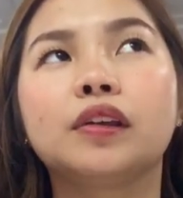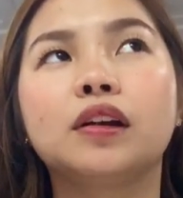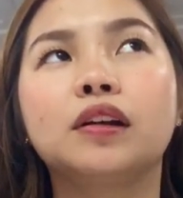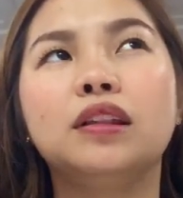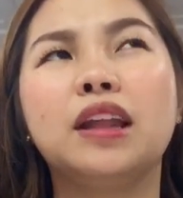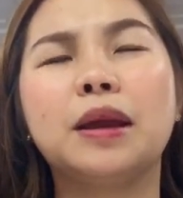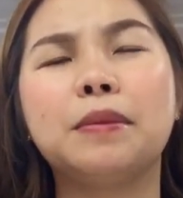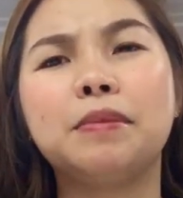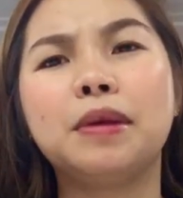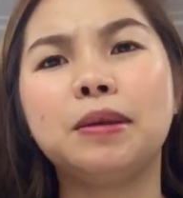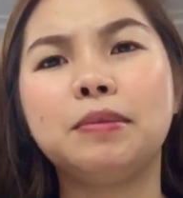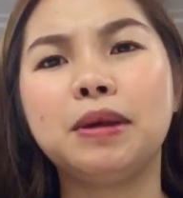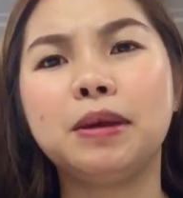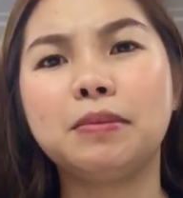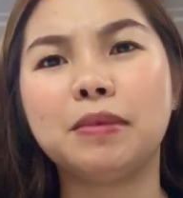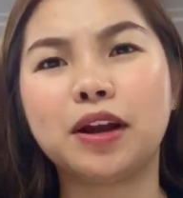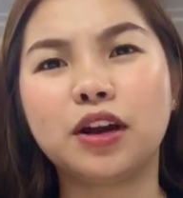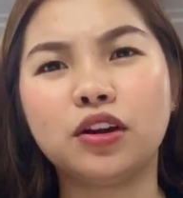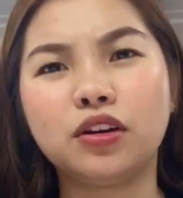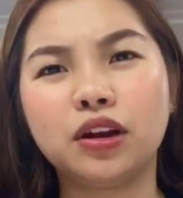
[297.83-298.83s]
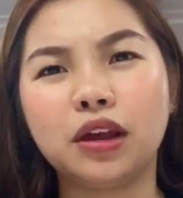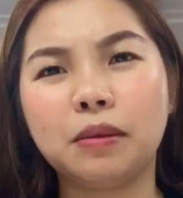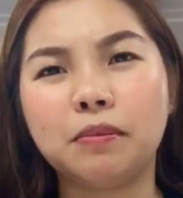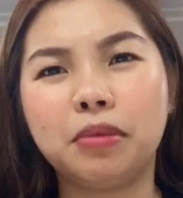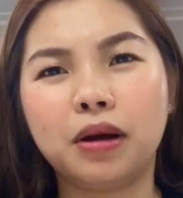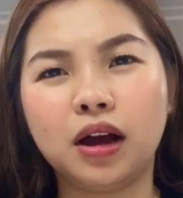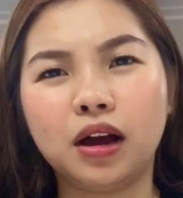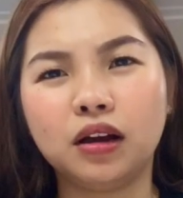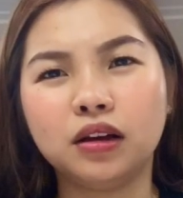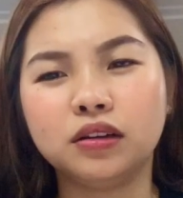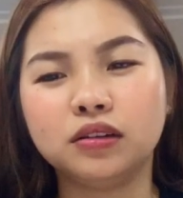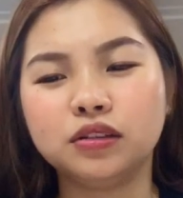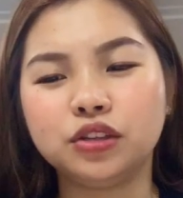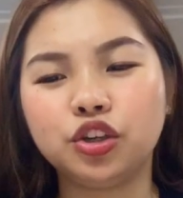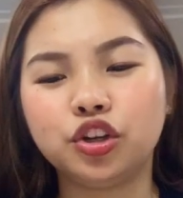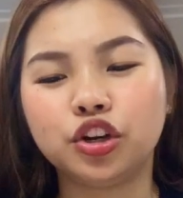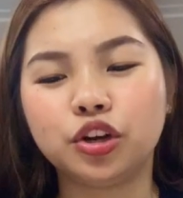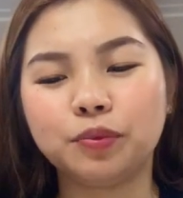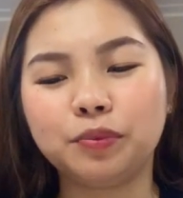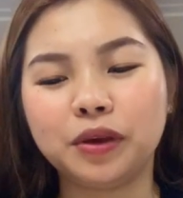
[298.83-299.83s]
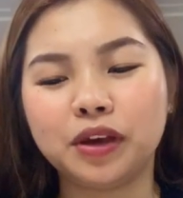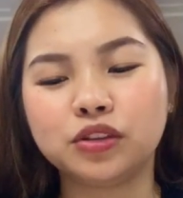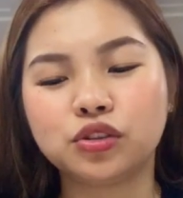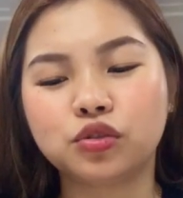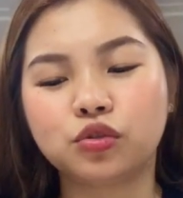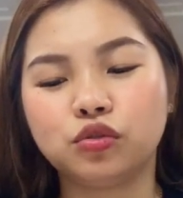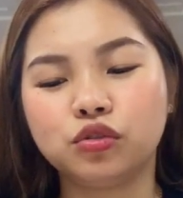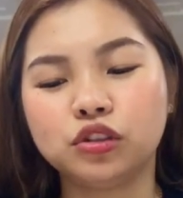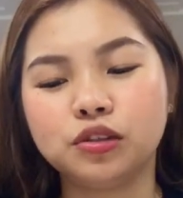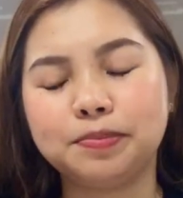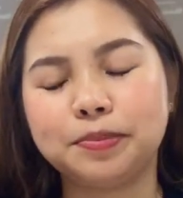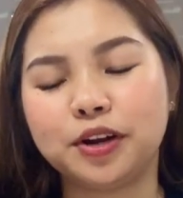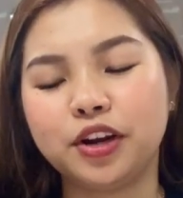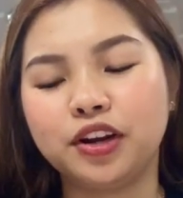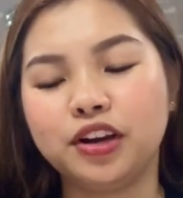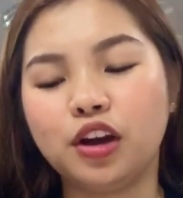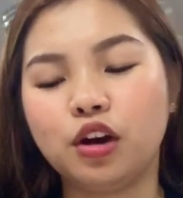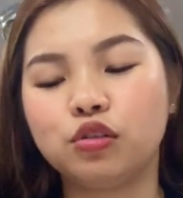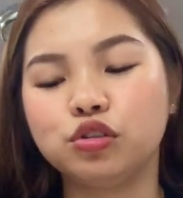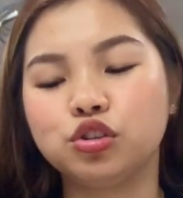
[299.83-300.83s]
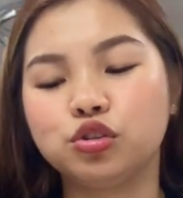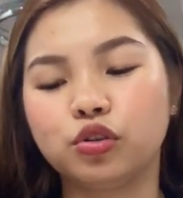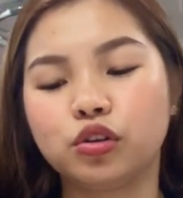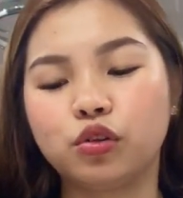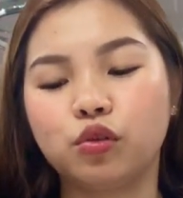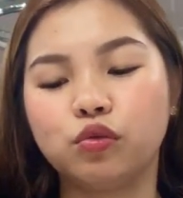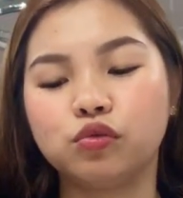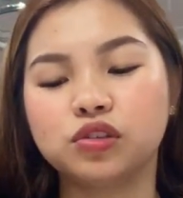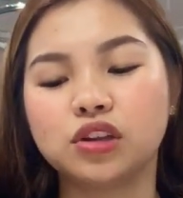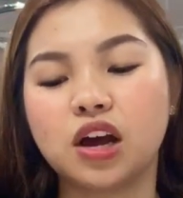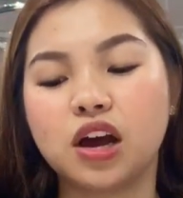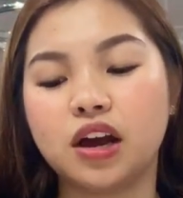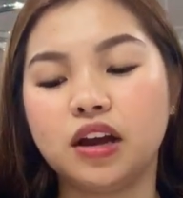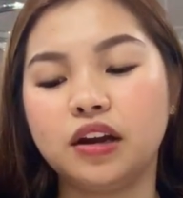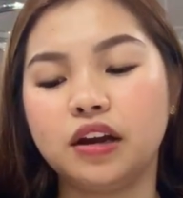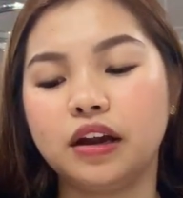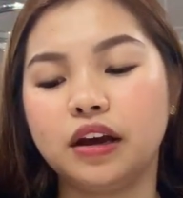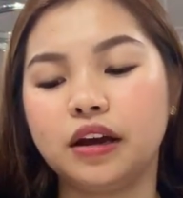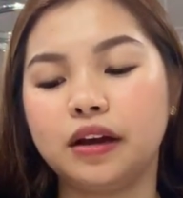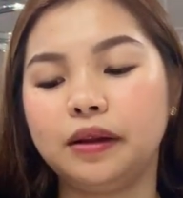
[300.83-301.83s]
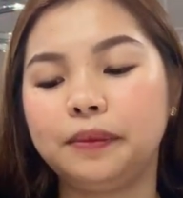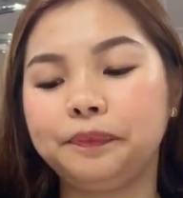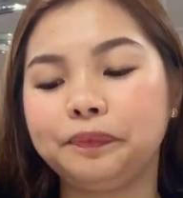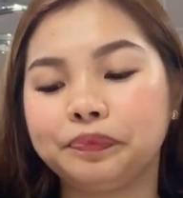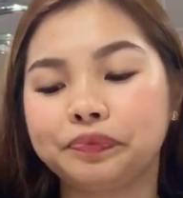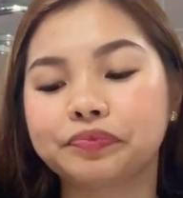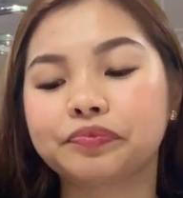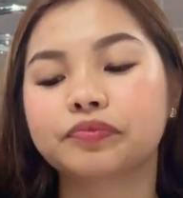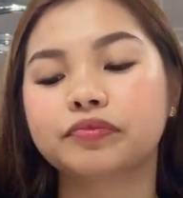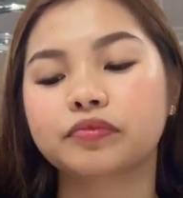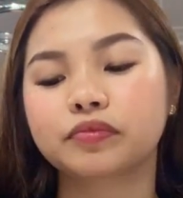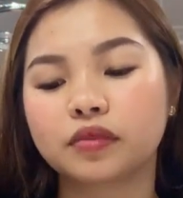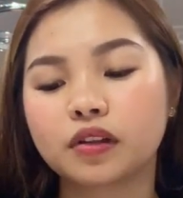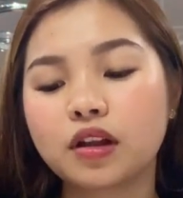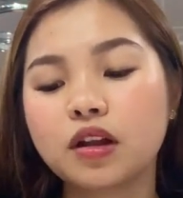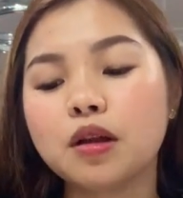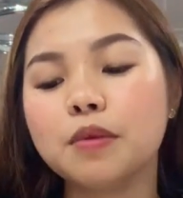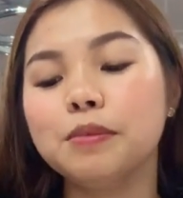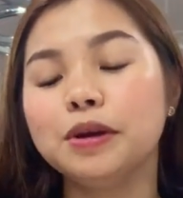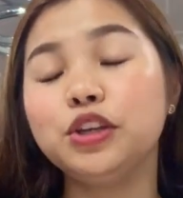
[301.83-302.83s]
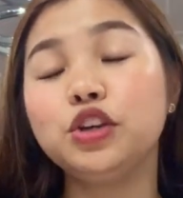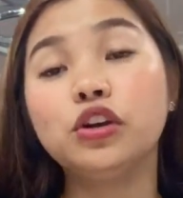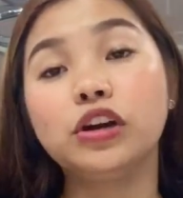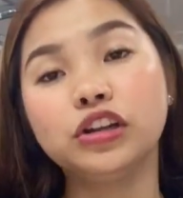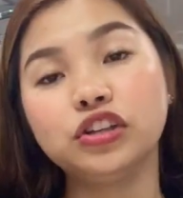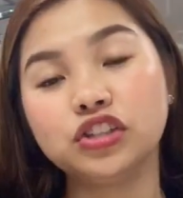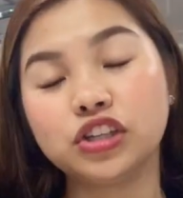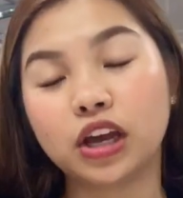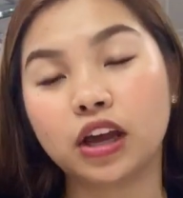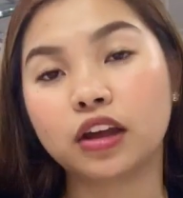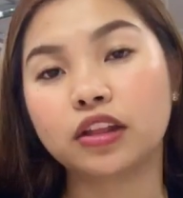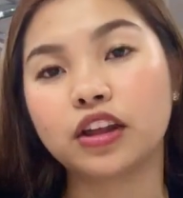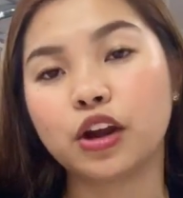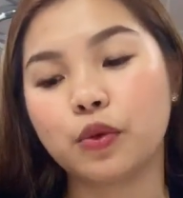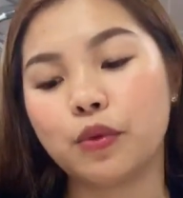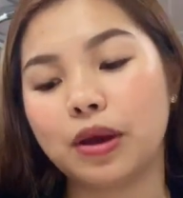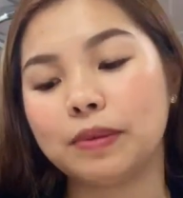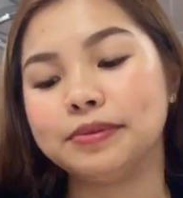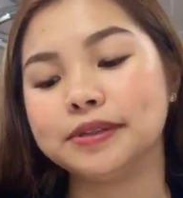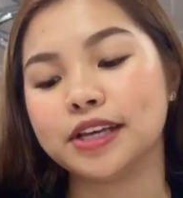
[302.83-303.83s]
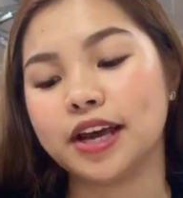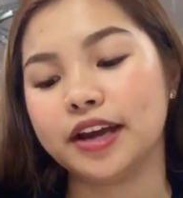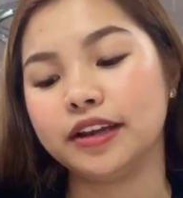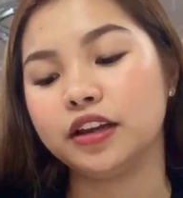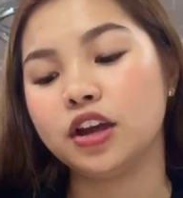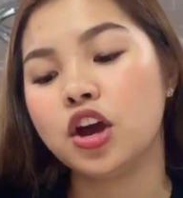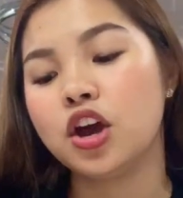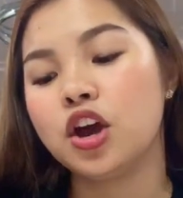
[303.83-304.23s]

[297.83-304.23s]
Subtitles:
Like, maybe meron ibang European schools, pero hindi ako sure kung saan na. But you can check their website.